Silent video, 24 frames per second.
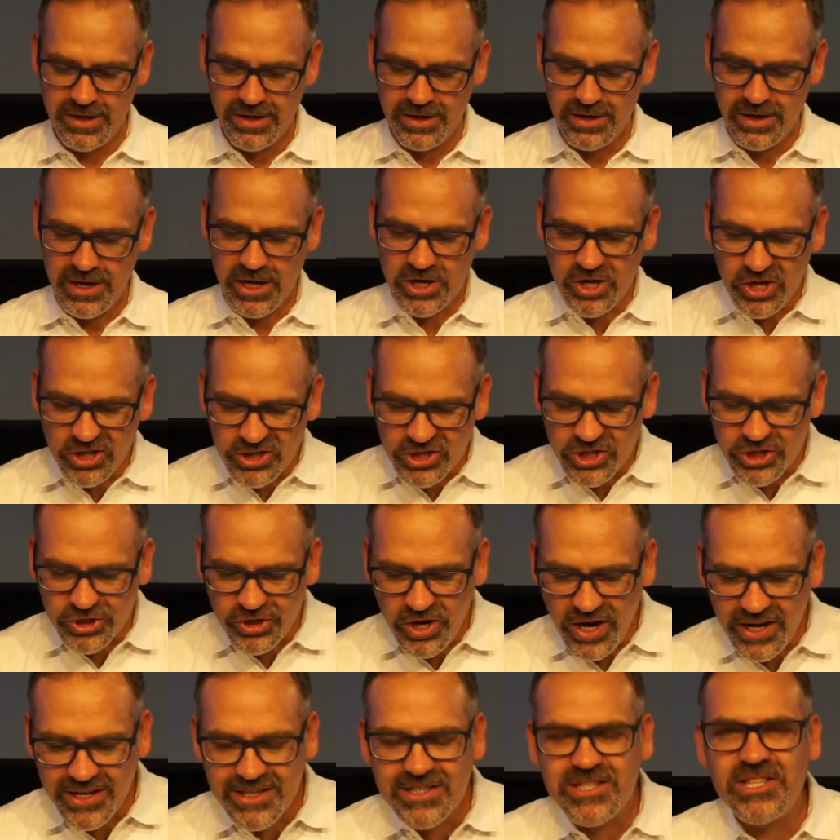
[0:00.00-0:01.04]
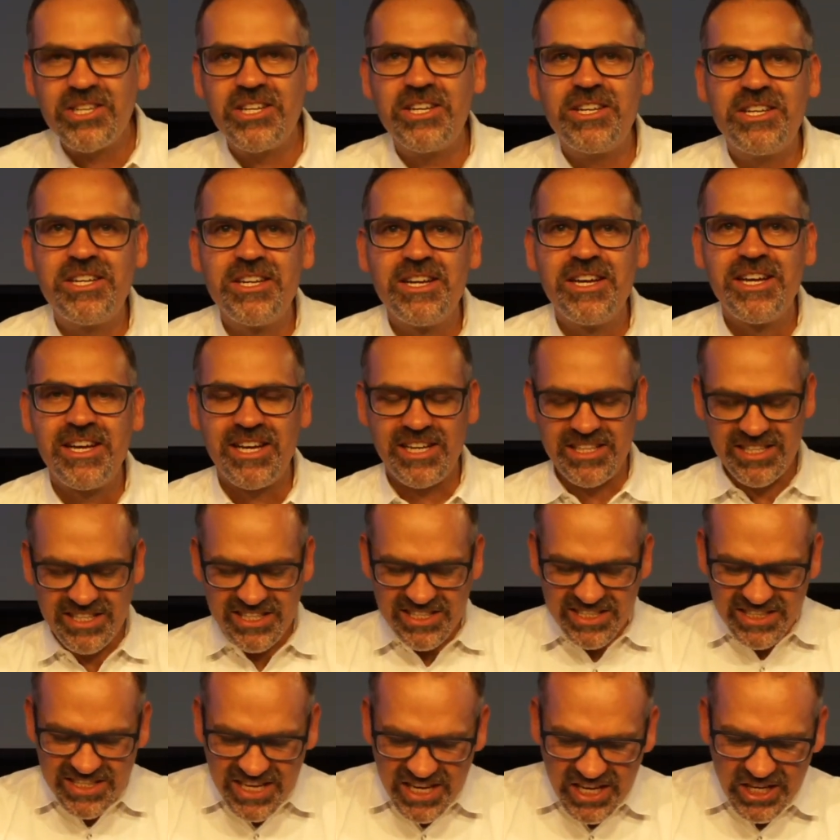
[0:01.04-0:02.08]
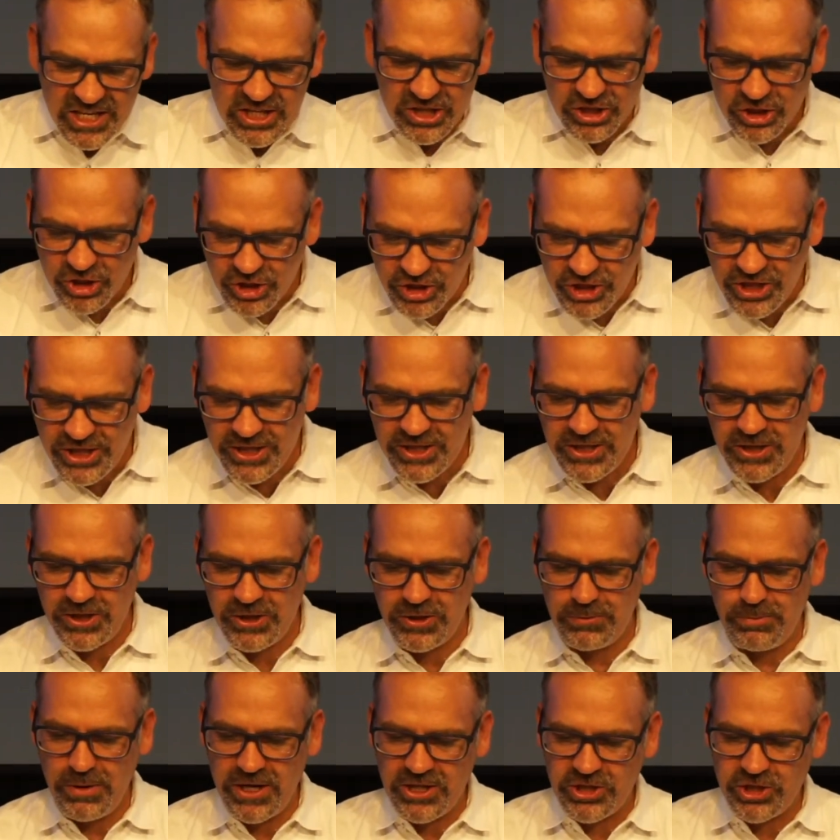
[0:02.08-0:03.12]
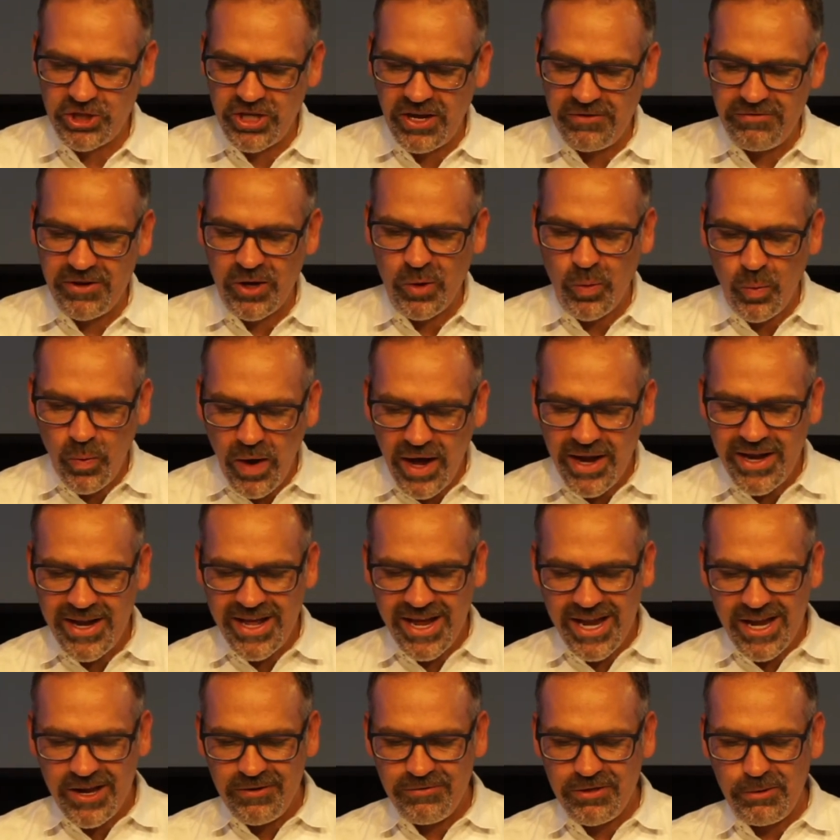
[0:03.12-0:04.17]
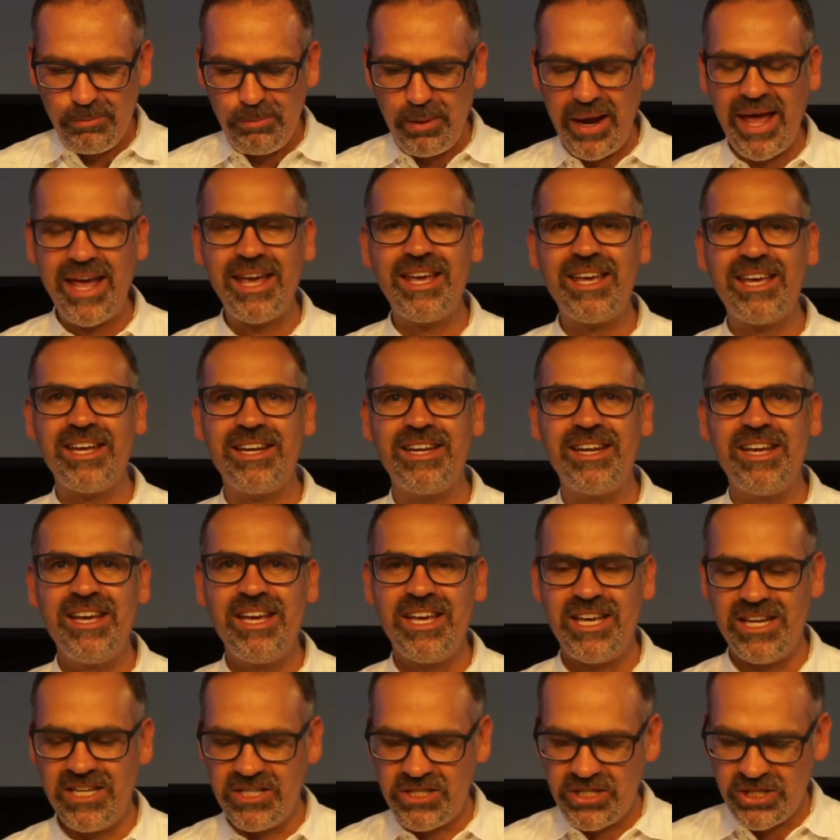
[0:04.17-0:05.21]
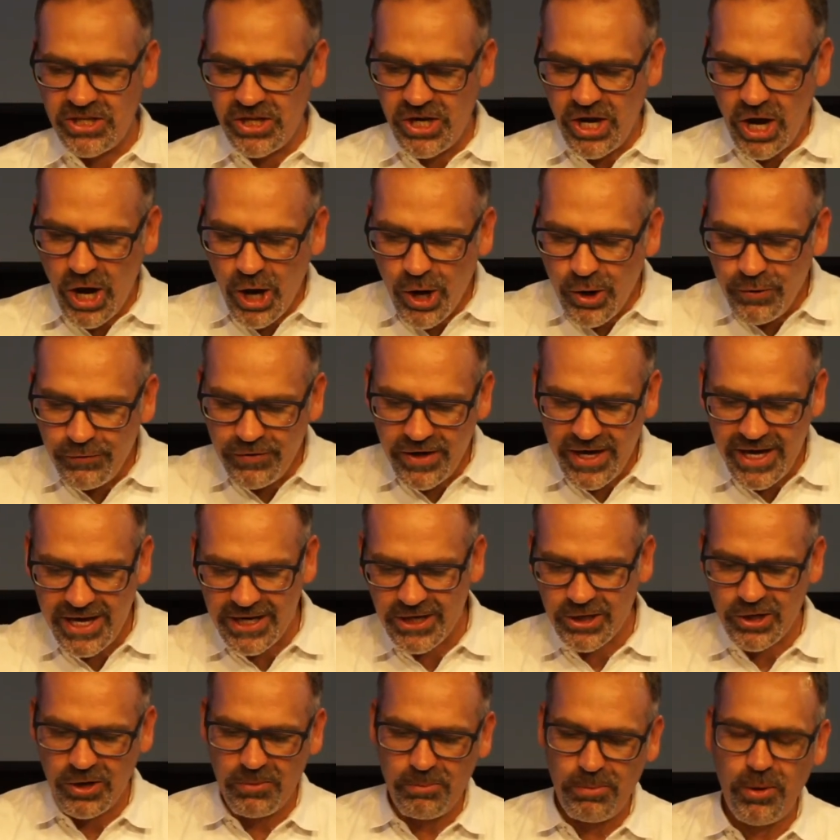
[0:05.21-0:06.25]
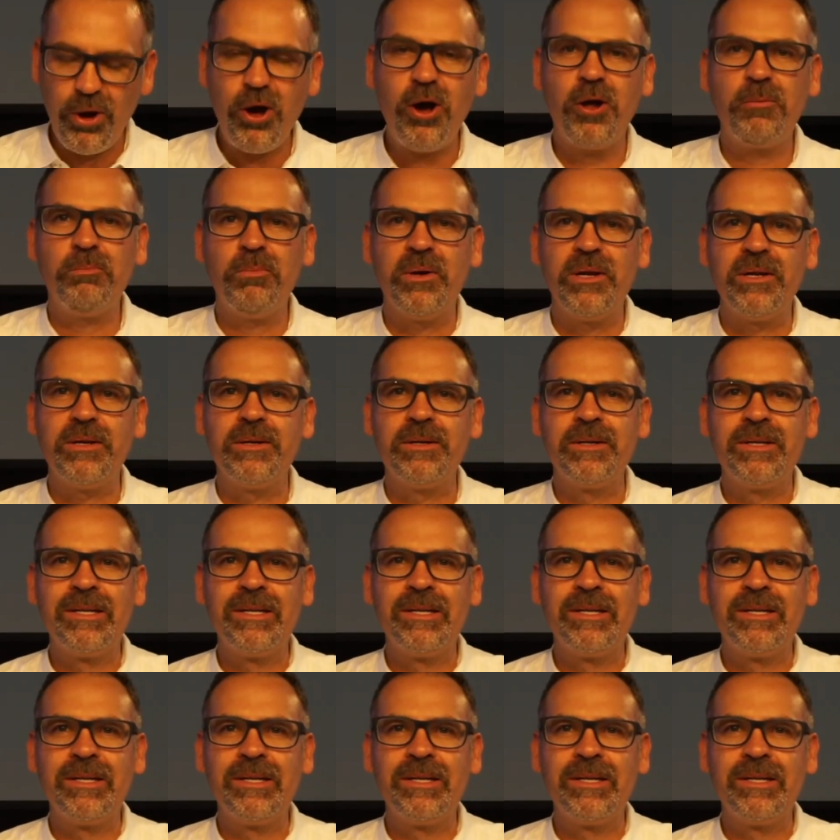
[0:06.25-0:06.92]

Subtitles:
I constructed a stink shield by shoving one end of the blanket into an overhead compartment.